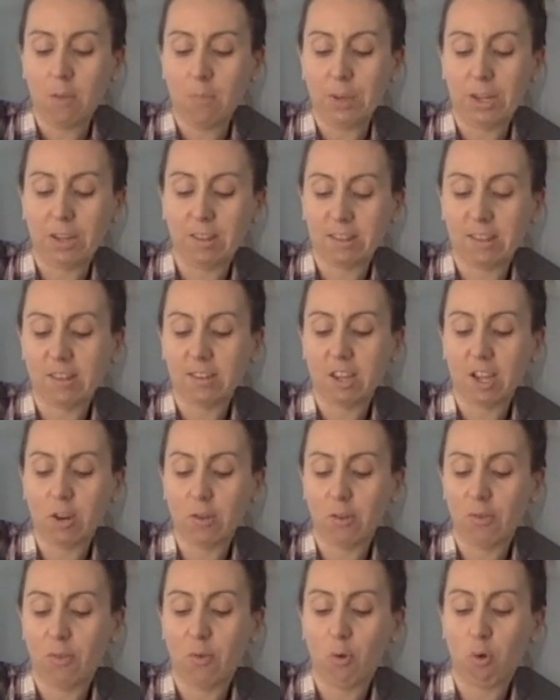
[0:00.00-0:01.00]
because it's
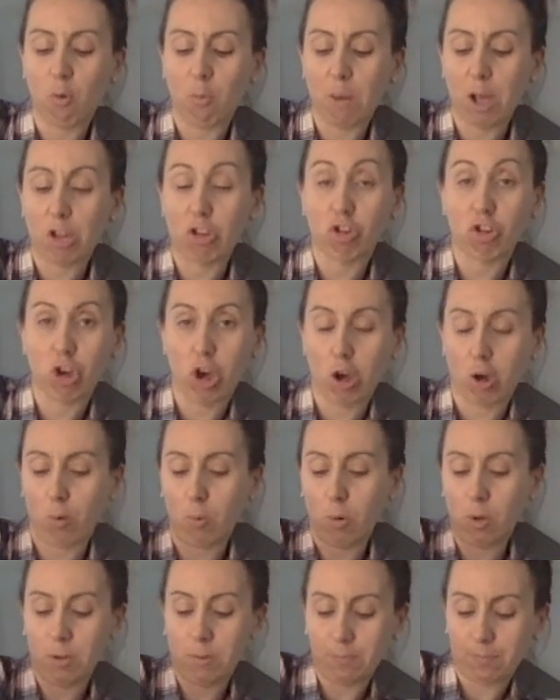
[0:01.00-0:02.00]
going to form a dough.